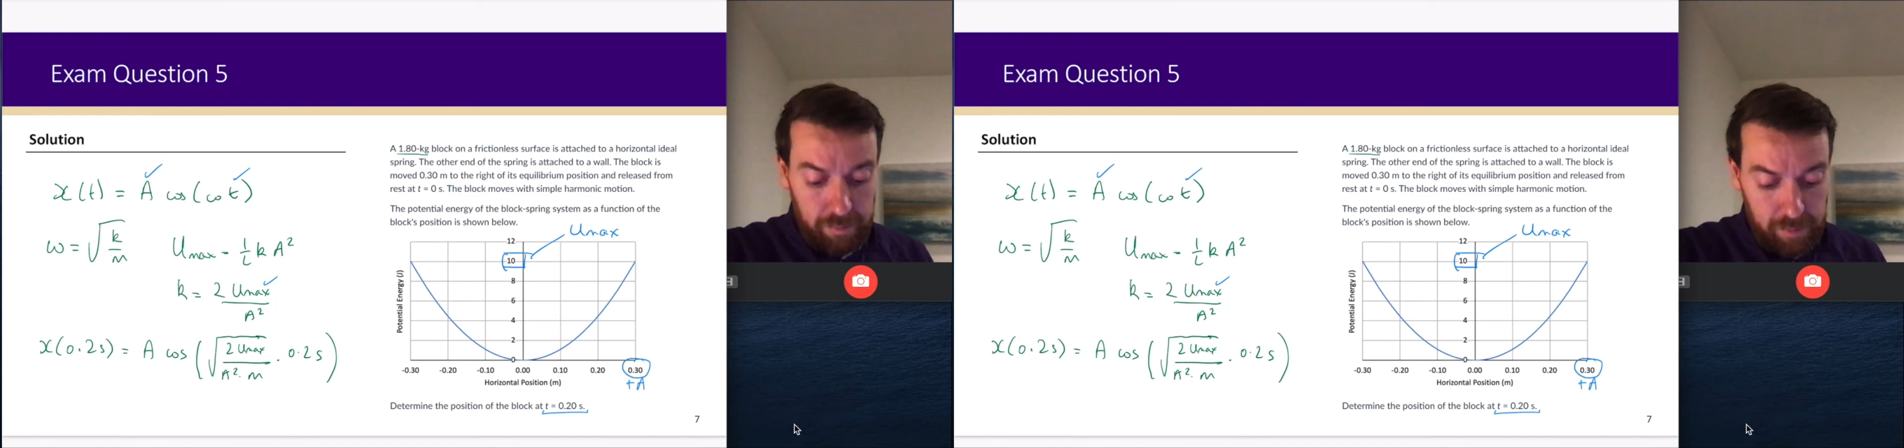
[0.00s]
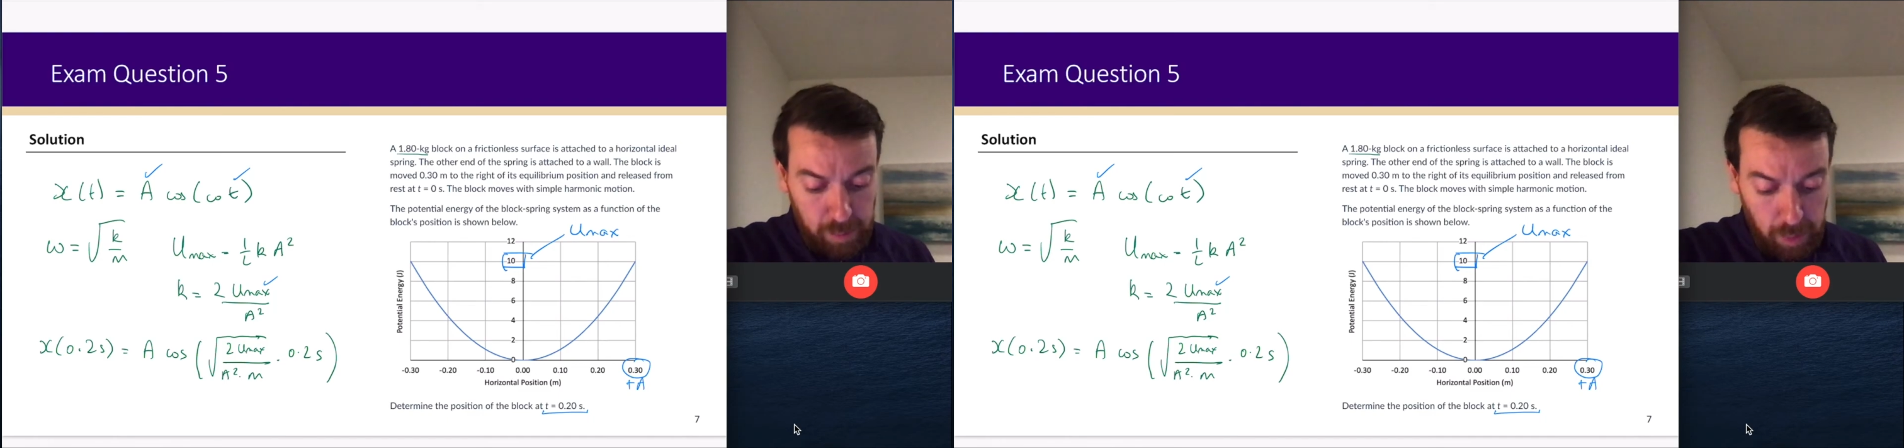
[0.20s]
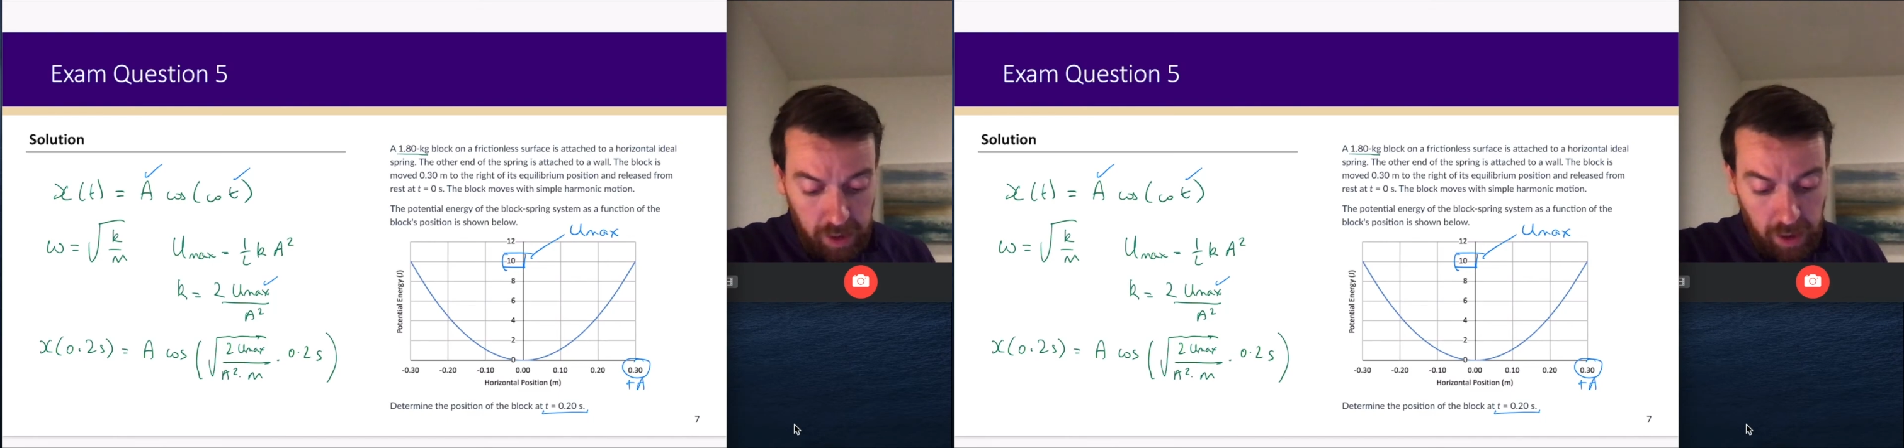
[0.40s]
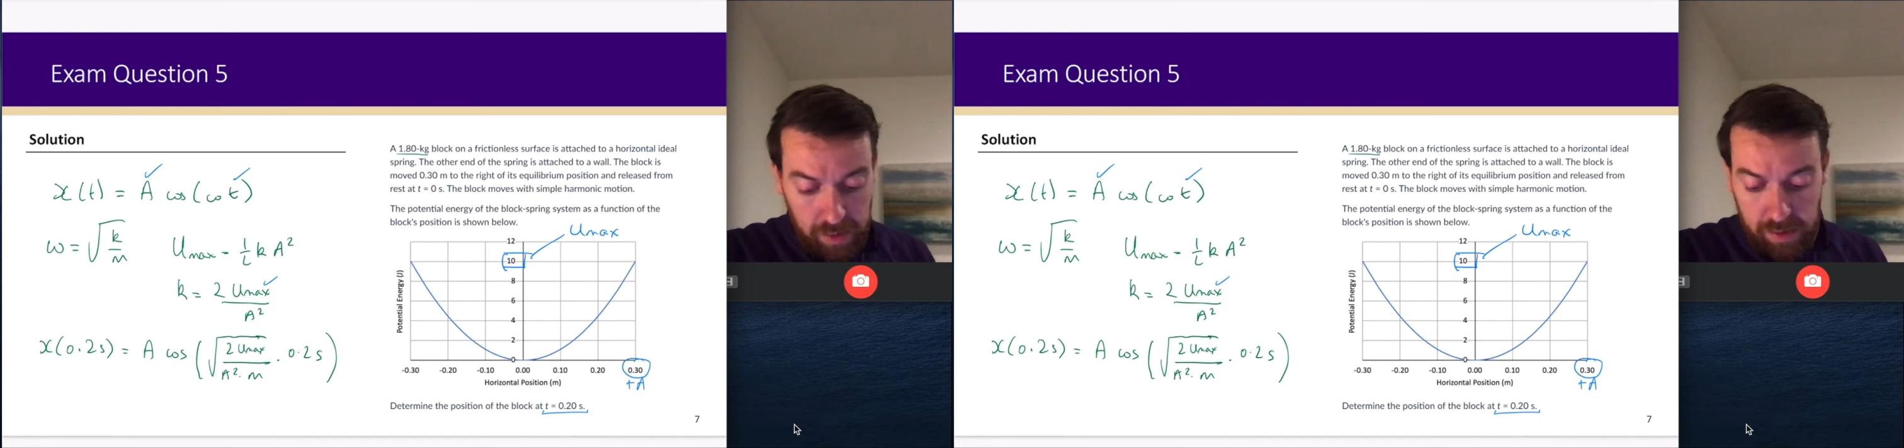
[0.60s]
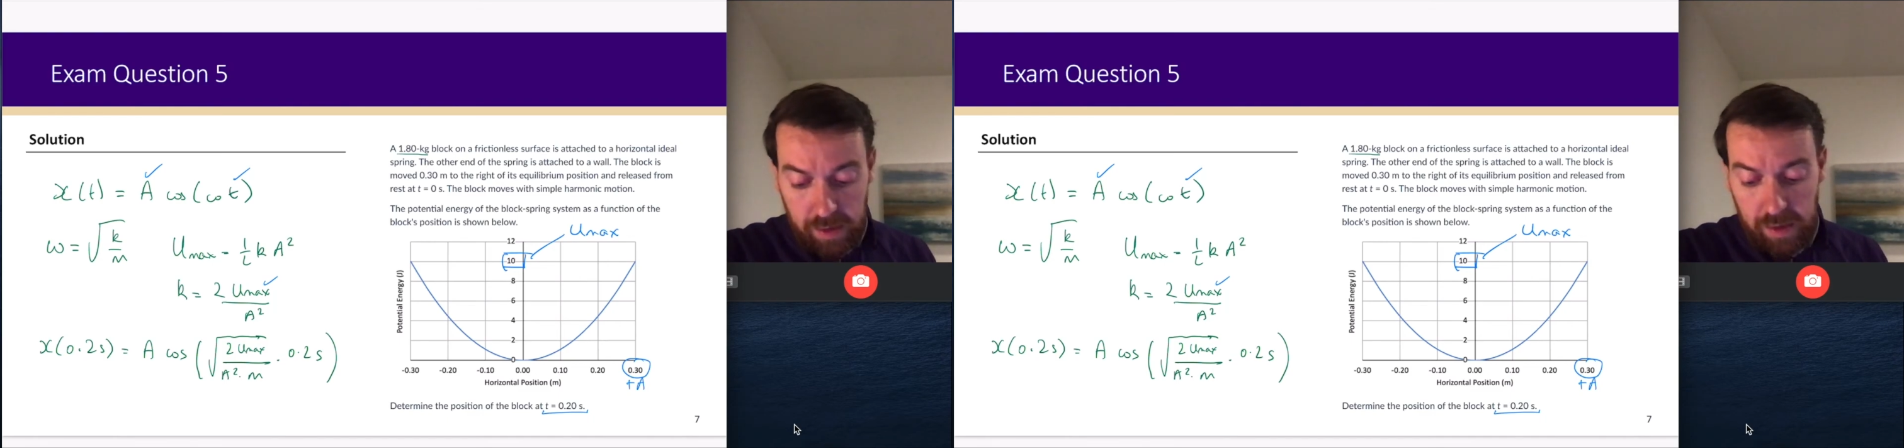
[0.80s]
spring
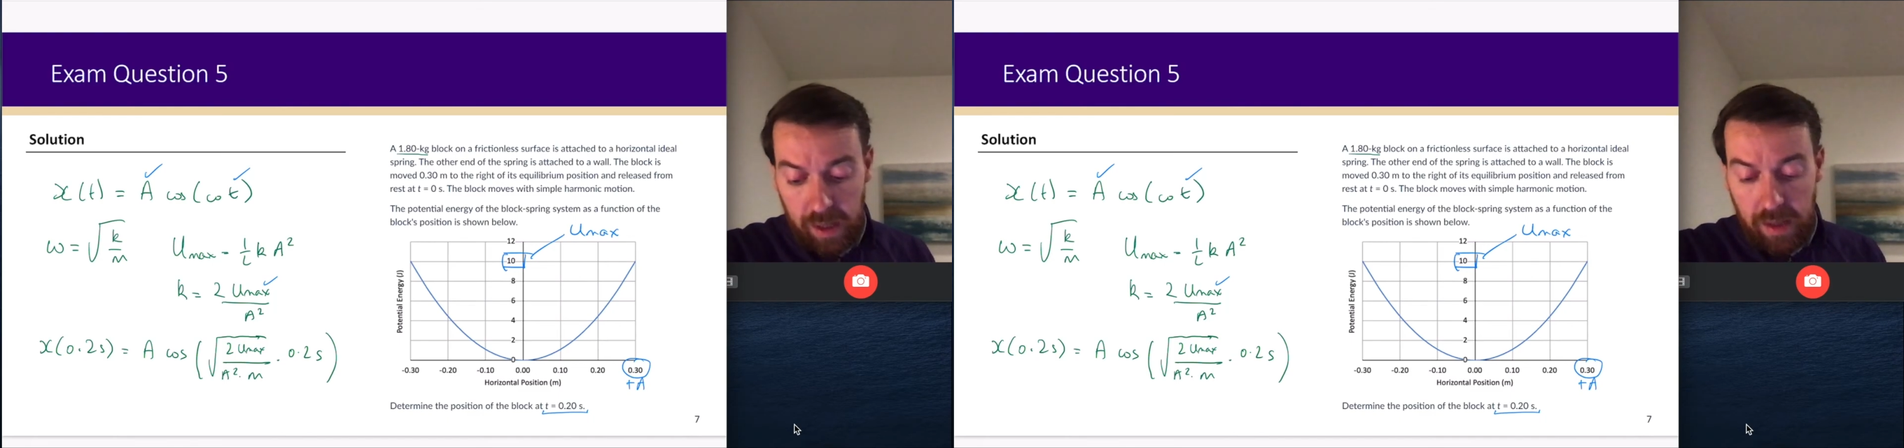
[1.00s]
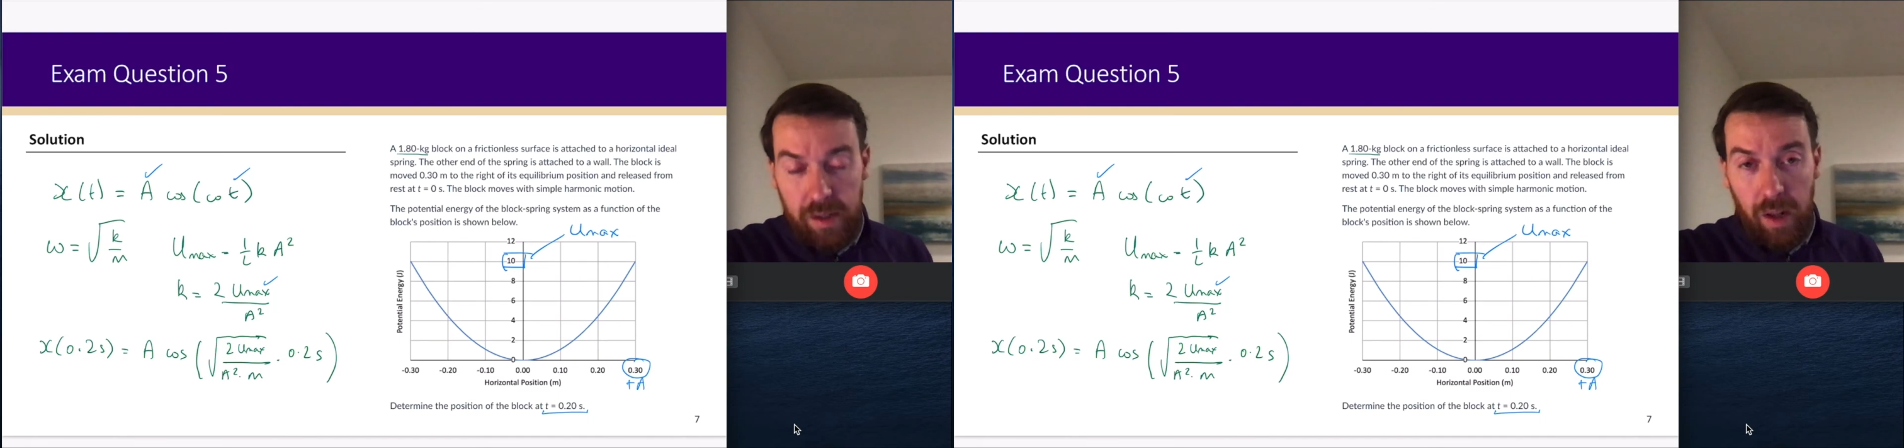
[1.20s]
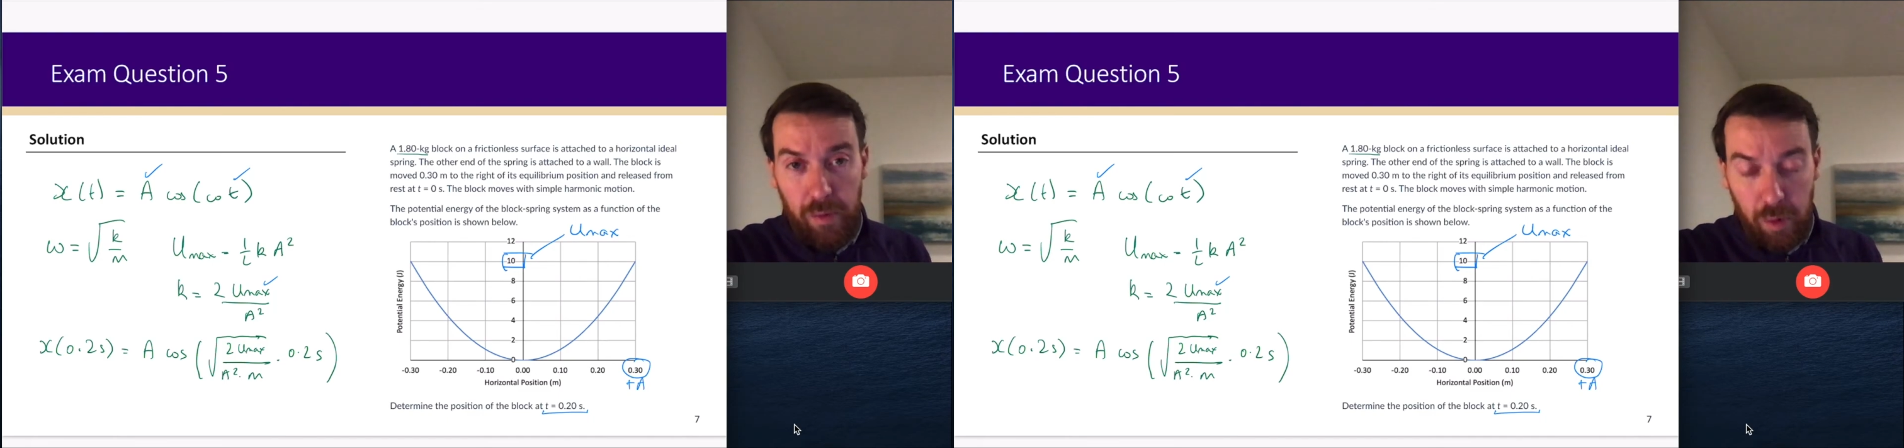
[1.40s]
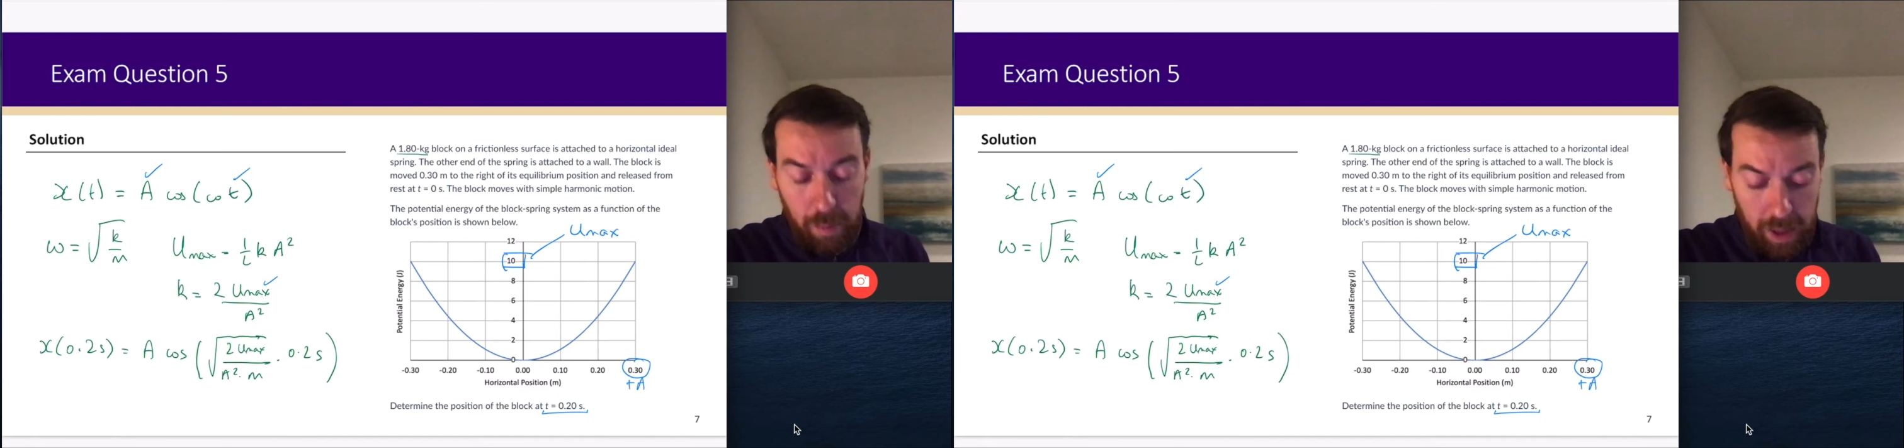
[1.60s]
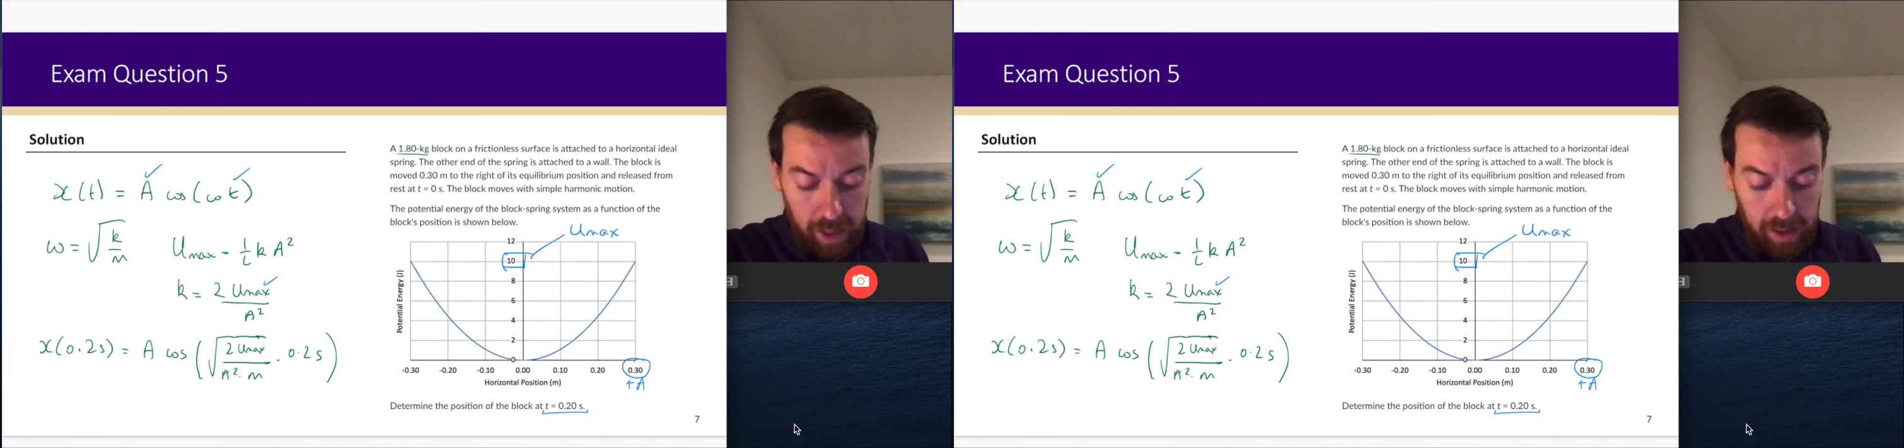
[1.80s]
constant, then solve for
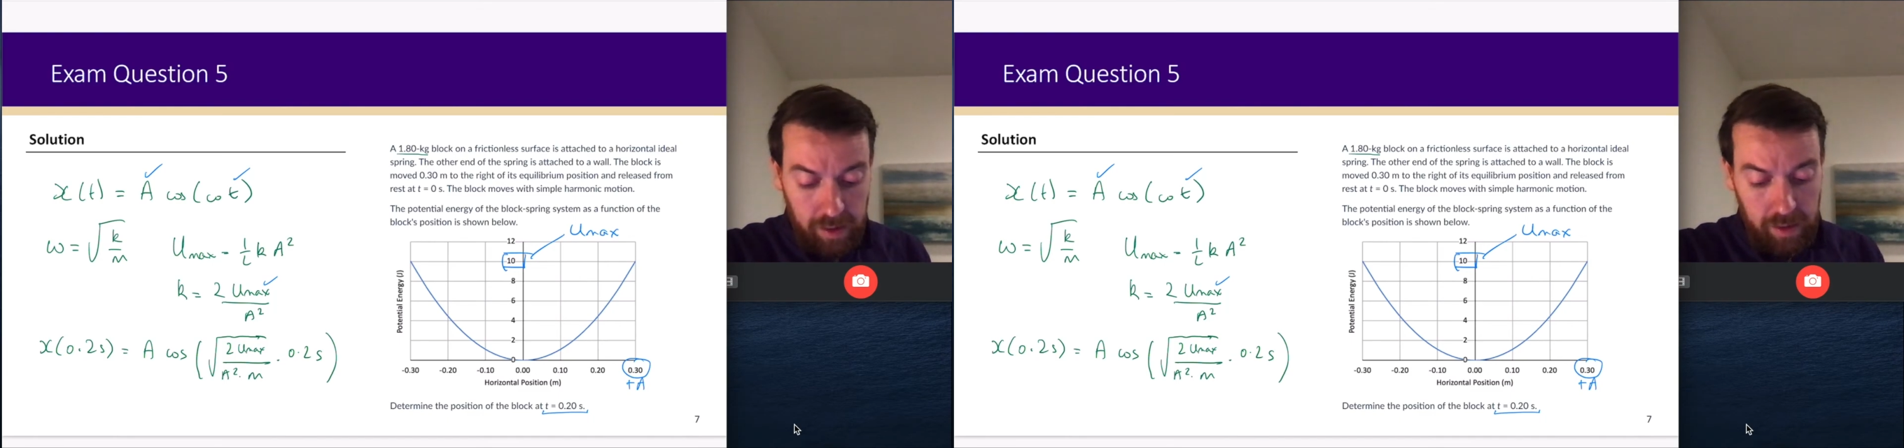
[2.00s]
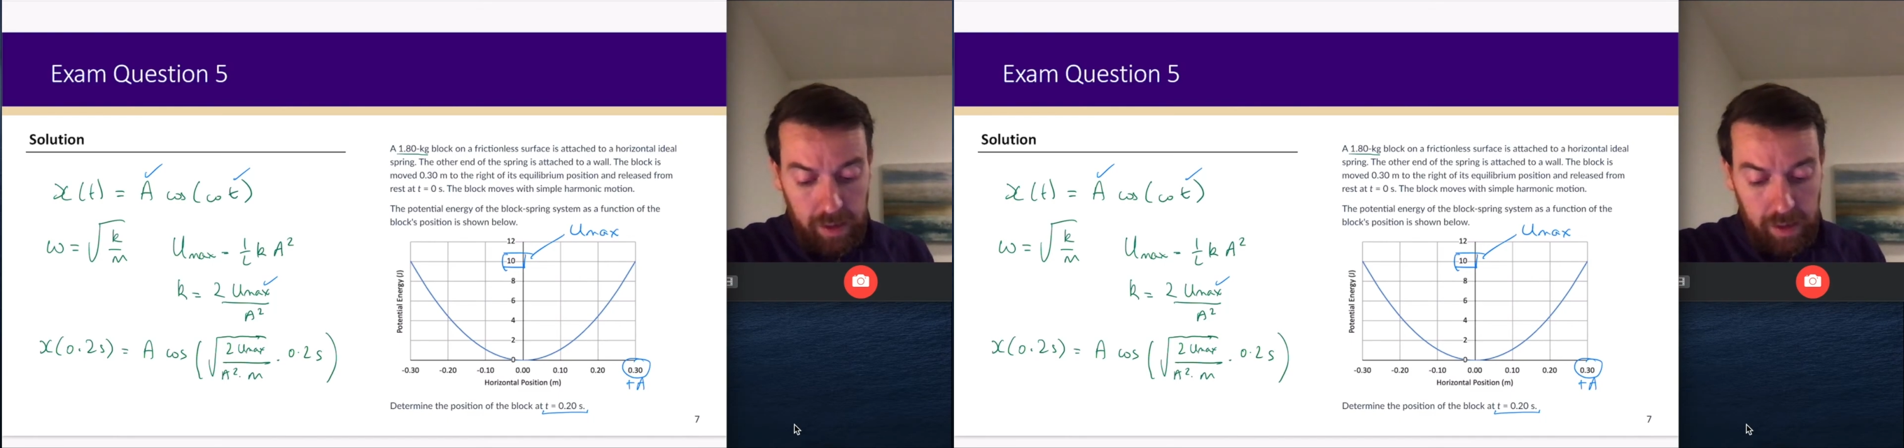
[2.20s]
omega,